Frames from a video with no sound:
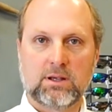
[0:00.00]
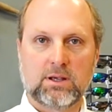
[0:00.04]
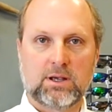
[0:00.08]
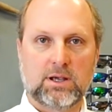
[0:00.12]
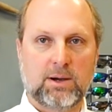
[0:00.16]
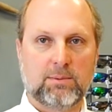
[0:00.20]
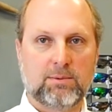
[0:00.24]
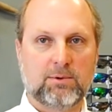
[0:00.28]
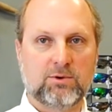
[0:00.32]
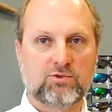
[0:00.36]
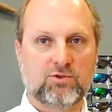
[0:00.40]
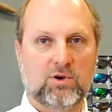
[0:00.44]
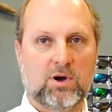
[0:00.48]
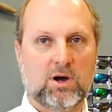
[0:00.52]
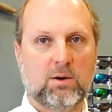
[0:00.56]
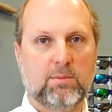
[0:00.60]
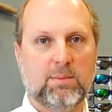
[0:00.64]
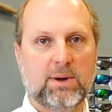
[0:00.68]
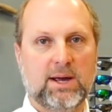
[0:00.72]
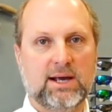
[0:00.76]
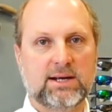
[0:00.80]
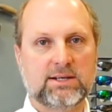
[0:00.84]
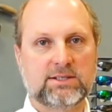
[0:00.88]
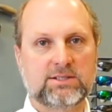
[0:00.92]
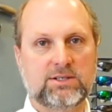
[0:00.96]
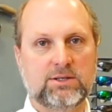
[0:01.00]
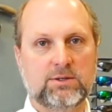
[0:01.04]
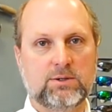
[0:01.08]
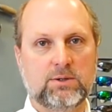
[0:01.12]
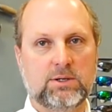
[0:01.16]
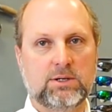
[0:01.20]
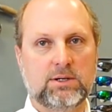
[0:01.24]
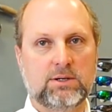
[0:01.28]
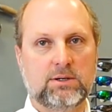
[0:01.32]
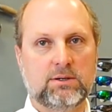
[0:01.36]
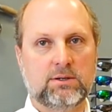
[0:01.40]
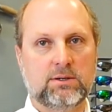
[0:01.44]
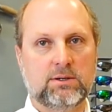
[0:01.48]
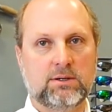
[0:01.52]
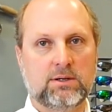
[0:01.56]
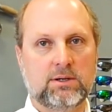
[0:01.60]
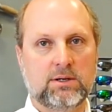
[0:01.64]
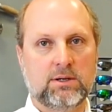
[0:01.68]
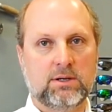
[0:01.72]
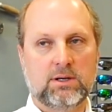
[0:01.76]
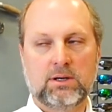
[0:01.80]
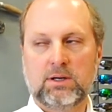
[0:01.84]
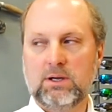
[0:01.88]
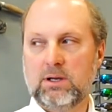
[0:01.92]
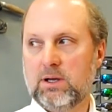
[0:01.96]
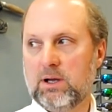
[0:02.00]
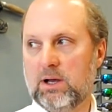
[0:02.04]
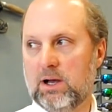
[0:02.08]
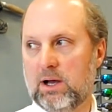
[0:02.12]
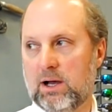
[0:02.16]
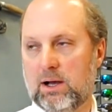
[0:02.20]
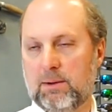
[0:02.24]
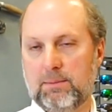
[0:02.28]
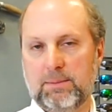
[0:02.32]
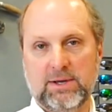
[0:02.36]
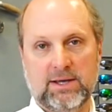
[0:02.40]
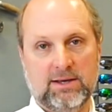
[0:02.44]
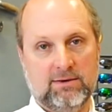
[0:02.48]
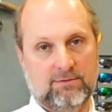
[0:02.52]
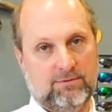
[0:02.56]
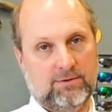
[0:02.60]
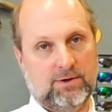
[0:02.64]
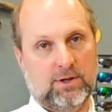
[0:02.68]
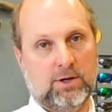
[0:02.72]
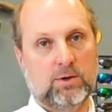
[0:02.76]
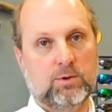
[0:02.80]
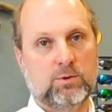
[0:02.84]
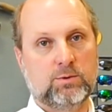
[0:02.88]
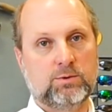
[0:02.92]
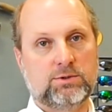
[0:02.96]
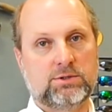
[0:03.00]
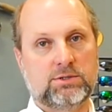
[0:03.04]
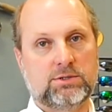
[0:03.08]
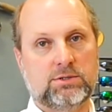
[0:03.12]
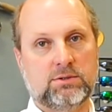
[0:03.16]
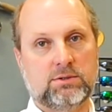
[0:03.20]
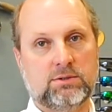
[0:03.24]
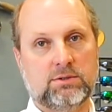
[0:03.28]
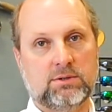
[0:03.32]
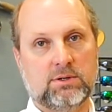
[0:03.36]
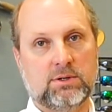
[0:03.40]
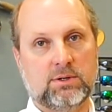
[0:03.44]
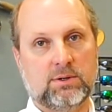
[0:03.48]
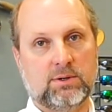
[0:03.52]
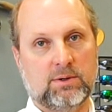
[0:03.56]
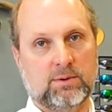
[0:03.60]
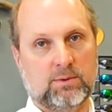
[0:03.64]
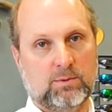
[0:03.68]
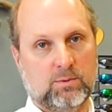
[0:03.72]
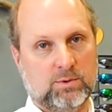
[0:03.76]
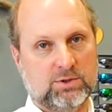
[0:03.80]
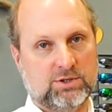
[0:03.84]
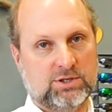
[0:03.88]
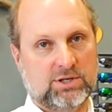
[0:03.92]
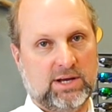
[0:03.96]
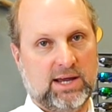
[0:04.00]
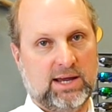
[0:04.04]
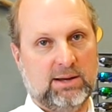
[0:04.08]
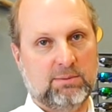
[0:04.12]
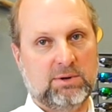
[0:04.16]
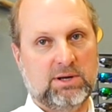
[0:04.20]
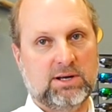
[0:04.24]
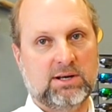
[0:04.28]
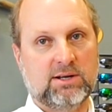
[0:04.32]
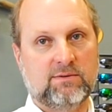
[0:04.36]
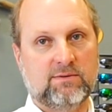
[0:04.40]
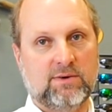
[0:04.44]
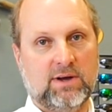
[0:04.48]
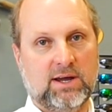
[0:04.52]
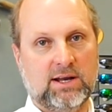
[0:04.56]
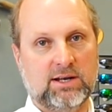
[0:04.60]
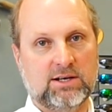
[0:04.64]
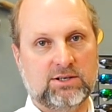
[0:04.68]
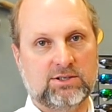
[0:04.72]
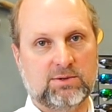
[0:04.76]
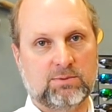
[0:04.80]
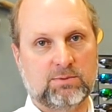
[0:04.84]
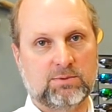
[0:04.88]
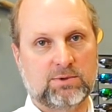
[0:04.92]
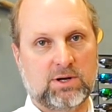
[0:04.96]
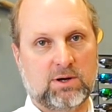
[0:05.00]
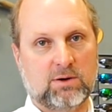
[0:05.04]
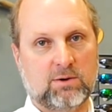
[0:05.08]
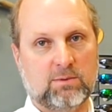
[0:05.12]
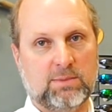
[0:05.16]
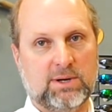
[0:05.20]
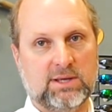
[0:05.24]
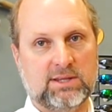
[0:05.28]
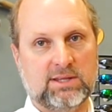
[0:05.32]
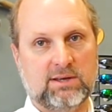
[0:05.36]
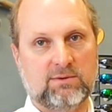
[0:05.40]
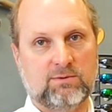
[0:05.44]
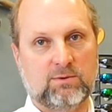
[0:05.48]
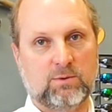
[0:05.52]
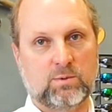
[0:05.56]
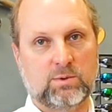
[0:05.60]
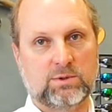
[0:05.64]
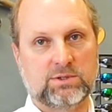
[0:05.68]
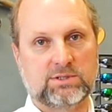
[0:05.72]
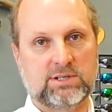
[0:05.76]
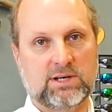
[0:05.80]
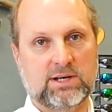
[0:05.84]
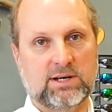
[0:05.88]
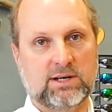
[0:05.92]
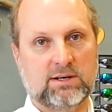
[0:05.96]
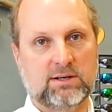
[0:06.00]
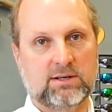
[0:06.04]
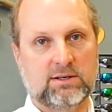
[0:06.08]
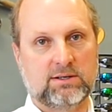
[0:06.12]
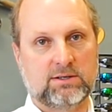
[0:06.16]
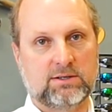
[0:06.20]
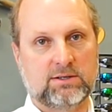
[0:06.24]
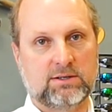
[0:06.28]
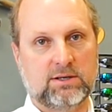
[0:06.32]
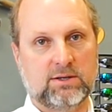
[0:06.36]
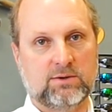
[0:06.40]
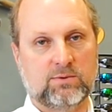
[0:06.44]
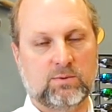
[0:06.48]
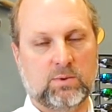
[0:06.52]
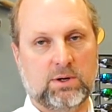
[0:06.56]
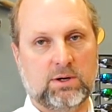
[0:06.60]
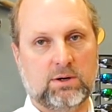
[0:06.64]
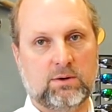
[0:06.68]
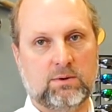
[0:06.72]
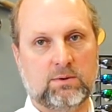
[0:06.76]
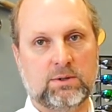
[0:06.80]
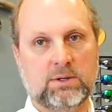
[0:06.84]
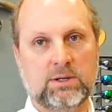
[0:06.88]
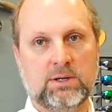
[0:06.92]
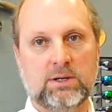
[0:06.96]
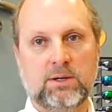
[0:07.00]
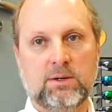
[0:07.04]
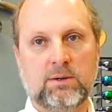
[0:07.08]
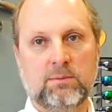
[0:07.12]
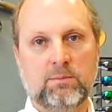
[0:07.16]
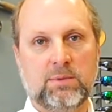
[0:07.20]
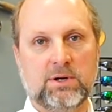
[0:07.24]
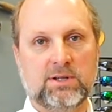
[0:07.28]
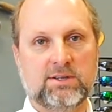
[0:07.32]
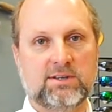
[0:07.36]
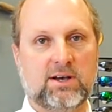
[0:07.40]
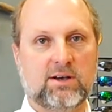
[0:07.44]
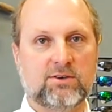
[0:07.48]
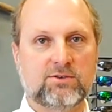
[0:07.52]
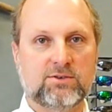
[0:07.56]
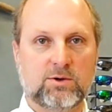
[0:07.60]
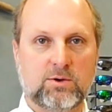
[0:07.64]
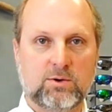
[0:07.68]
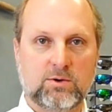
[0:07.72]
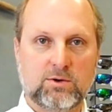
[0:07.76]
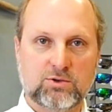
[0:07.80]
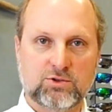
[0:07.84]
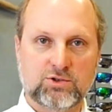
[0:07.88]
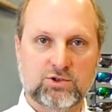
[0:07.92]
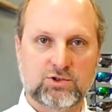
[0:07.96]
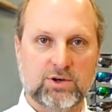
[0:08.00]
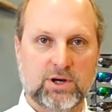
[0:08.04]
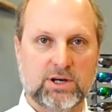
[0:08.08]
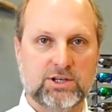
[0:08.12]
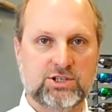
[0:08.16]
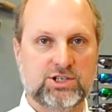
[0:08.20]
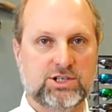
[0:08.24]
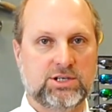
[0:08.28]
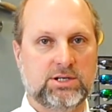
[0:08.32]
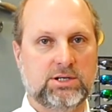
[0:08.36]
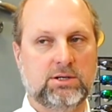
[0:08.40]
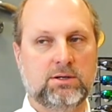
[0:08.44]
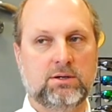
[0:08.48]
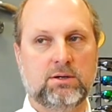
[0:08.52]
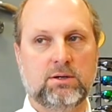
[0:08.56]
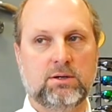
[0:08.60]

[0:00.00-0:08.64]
A couple of drawbacks to it. It floats, which can be an advantage. I'm going to talk about that for 1 second as well. But it's also a little stretchy.